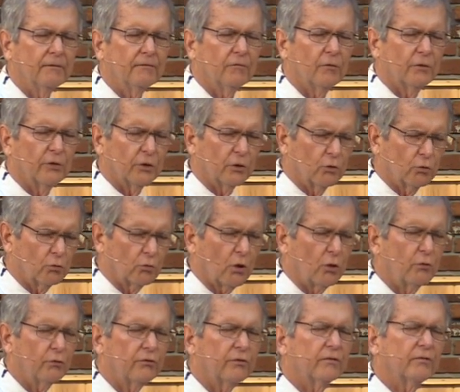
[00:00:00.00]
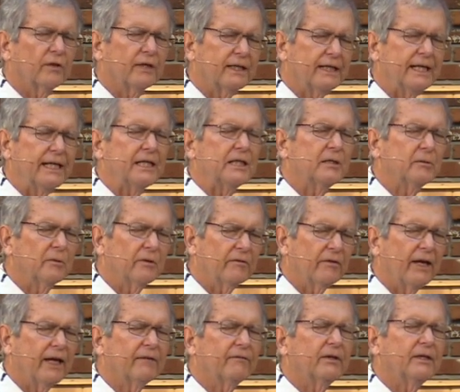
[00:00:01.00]
for the growth of the kingdom of
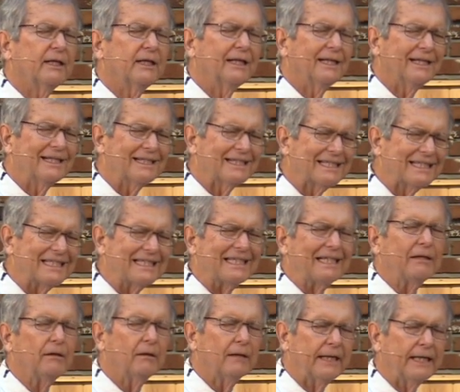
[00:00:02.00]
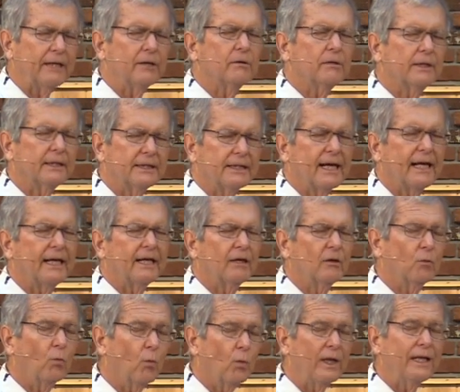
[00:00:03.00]
heaven, and it is still here today,
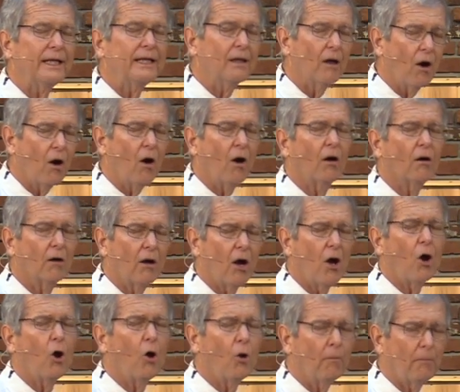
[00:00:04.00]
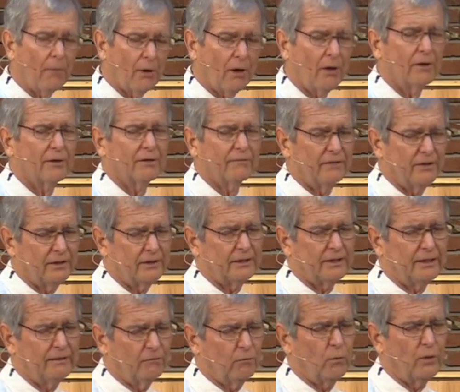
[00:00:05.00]
and we are all part of it
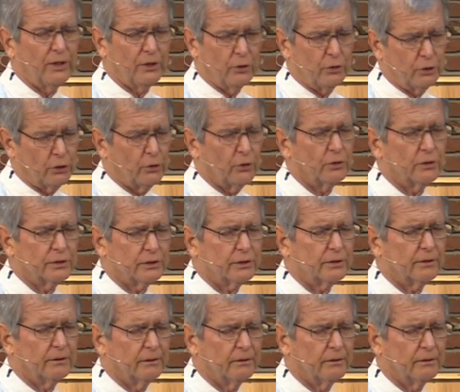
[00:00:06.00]
if we are yours.